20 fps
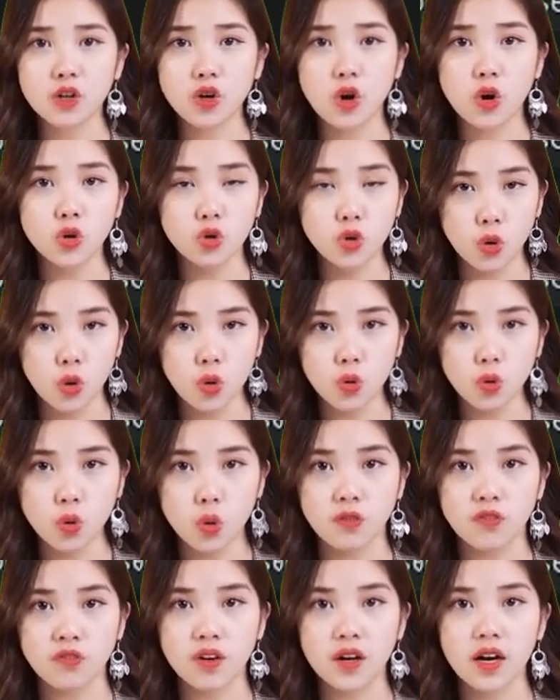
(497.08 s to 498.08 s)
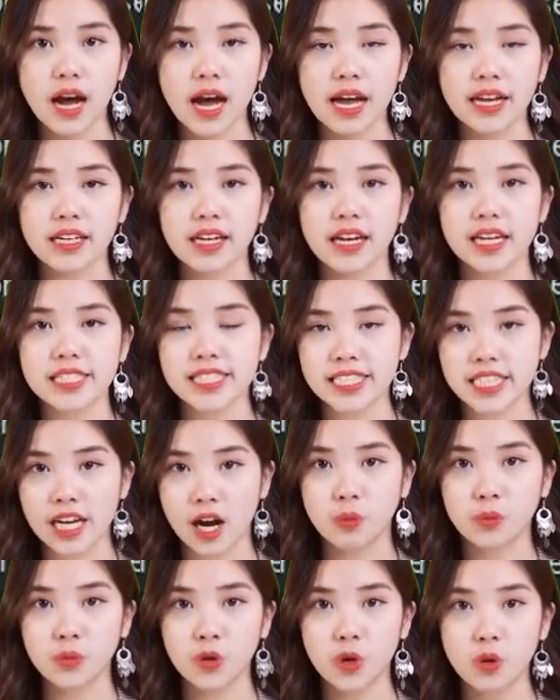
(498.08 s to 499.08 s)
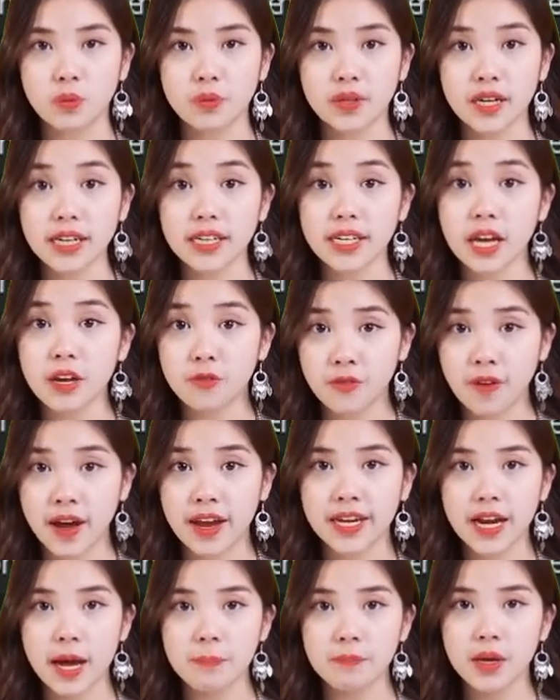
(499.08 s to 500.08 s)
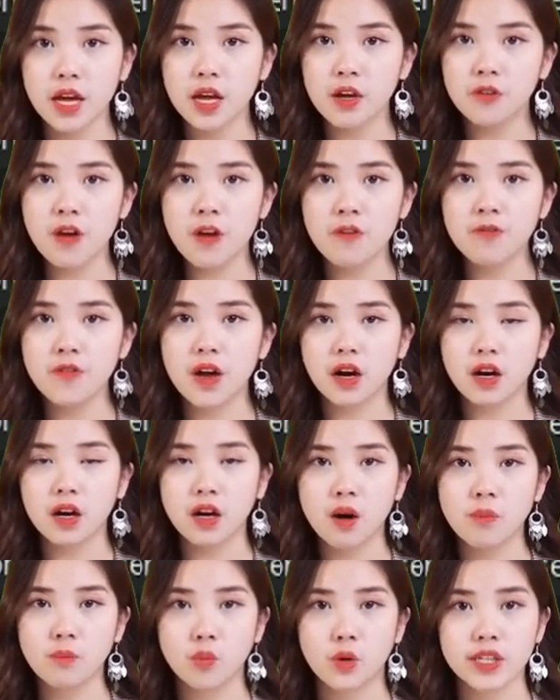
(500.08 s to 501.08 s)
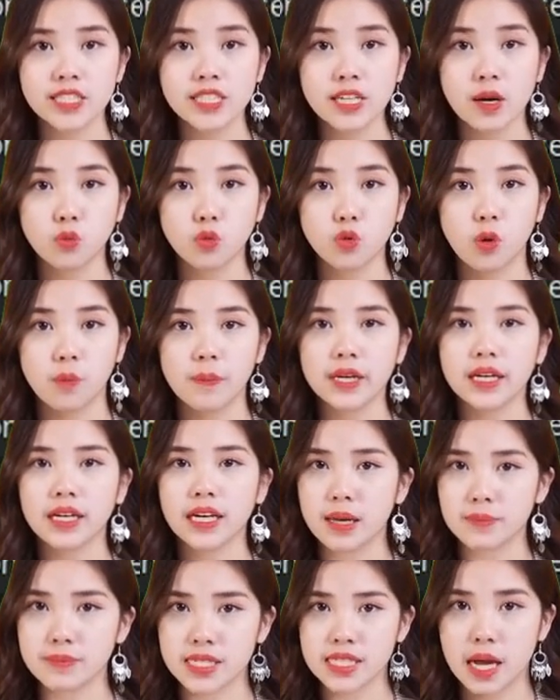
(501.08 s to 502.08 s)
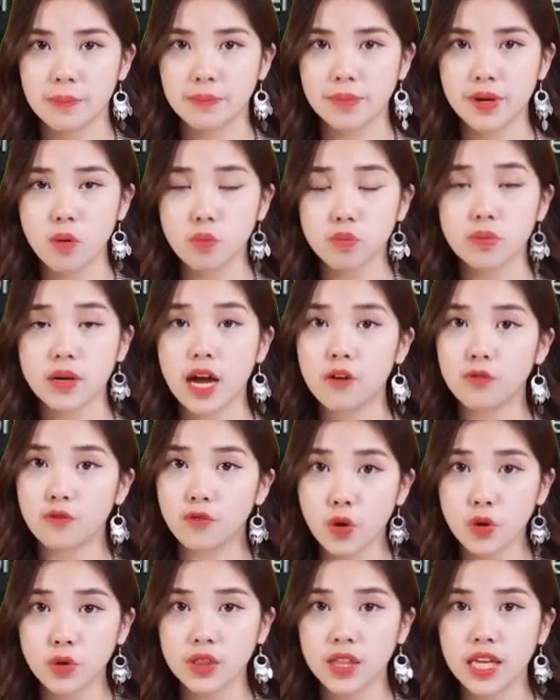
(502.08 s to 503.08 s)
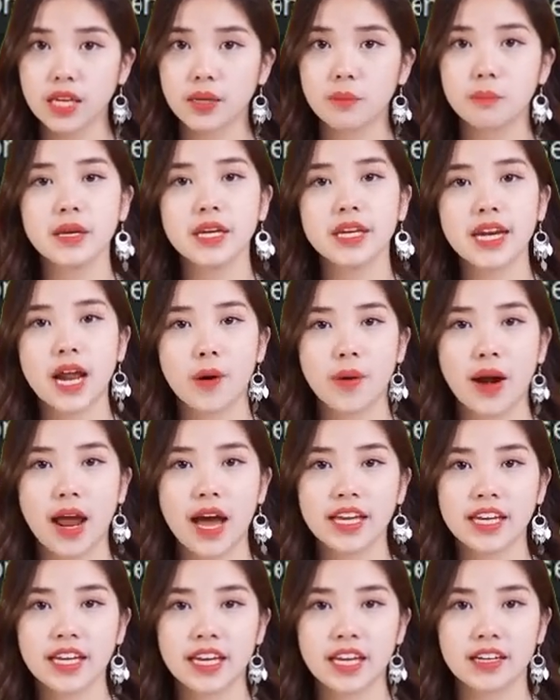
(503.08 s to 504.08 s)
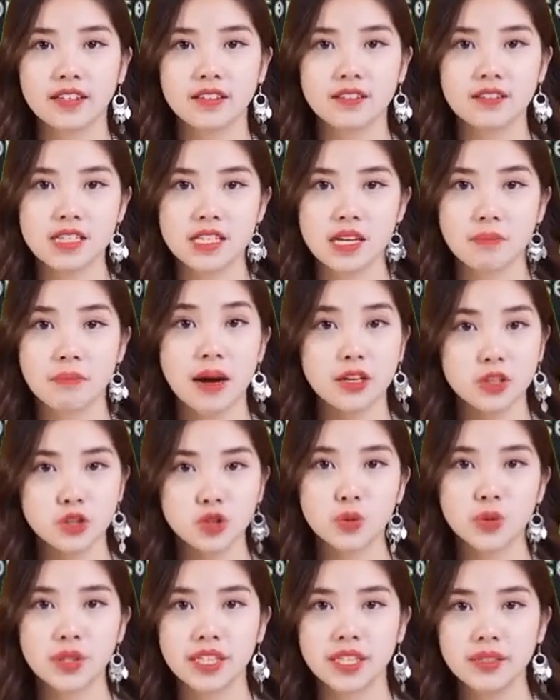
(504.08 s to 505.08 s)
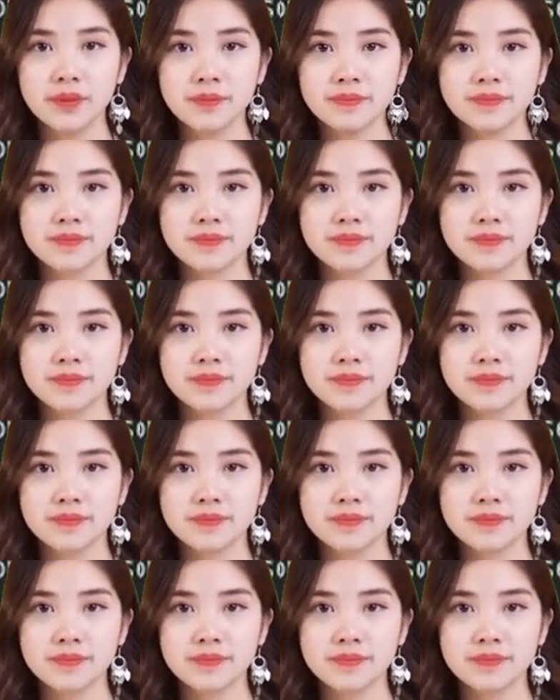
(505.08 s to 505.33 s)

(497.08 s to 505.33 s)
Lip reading: I think you won't have headsets at all. I think we will have moved to direct retinal projection systems, something like an array or single